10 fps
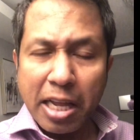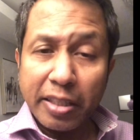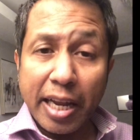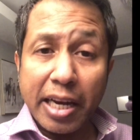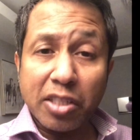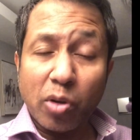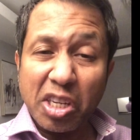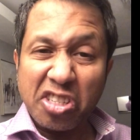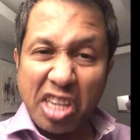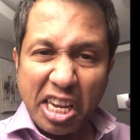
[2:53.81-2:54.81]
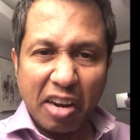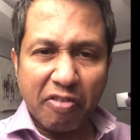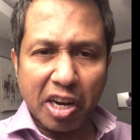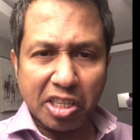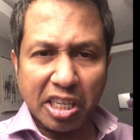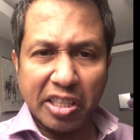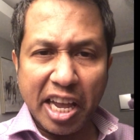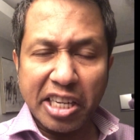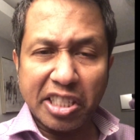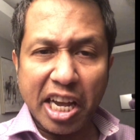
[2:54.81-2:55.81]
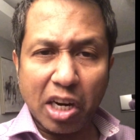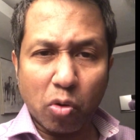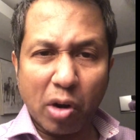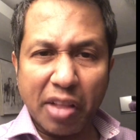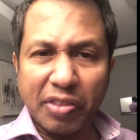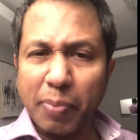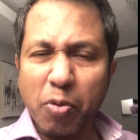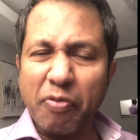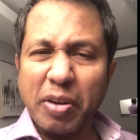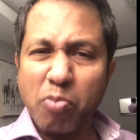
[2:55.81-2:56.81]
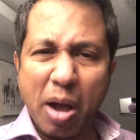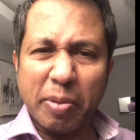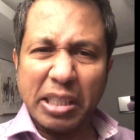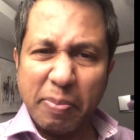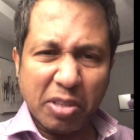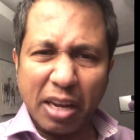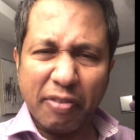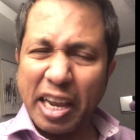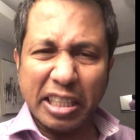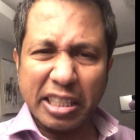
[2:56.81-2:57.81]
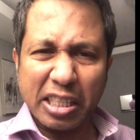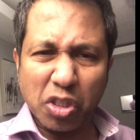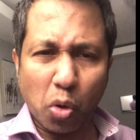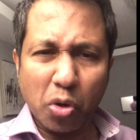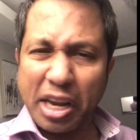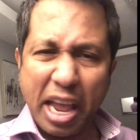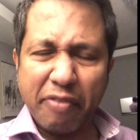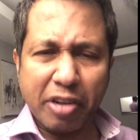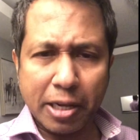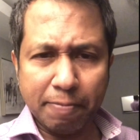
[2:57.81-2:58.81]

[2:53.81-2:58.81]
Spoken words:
There is not a single verse in the entire Quran that Prophet Muhammad himself held sword ever.